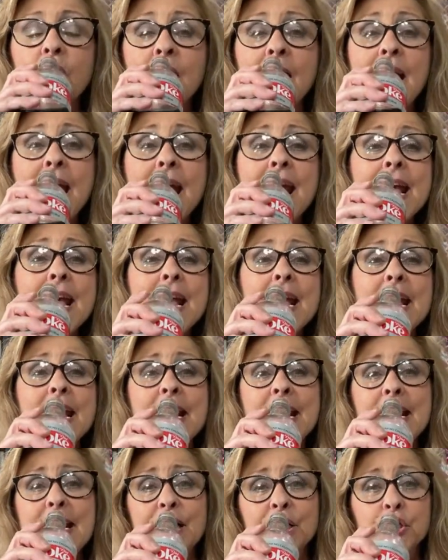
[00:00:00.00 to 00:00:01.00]

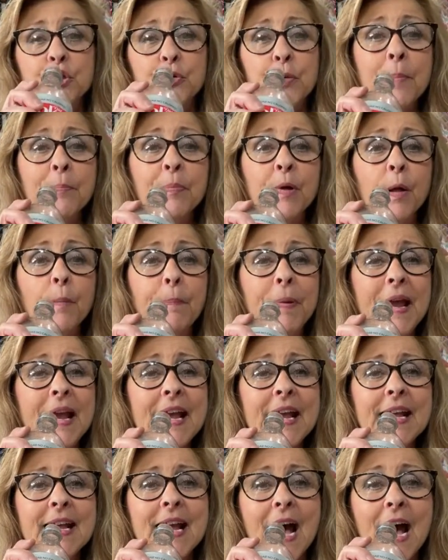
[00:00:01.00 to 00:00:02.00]
Hey, Triple
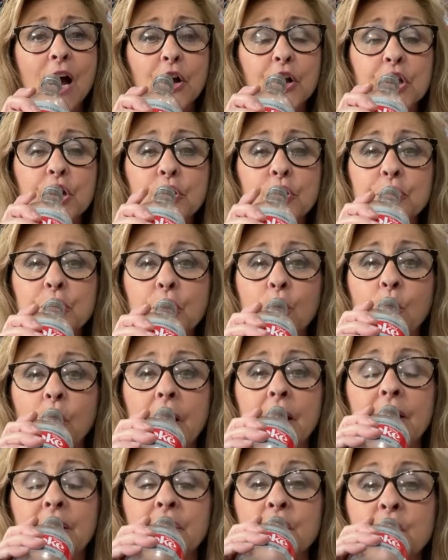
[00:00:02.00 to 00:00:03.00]
B, how are you
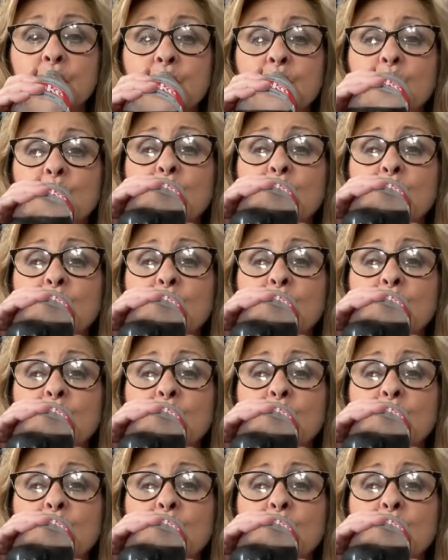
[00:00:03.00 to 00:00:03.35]
doing?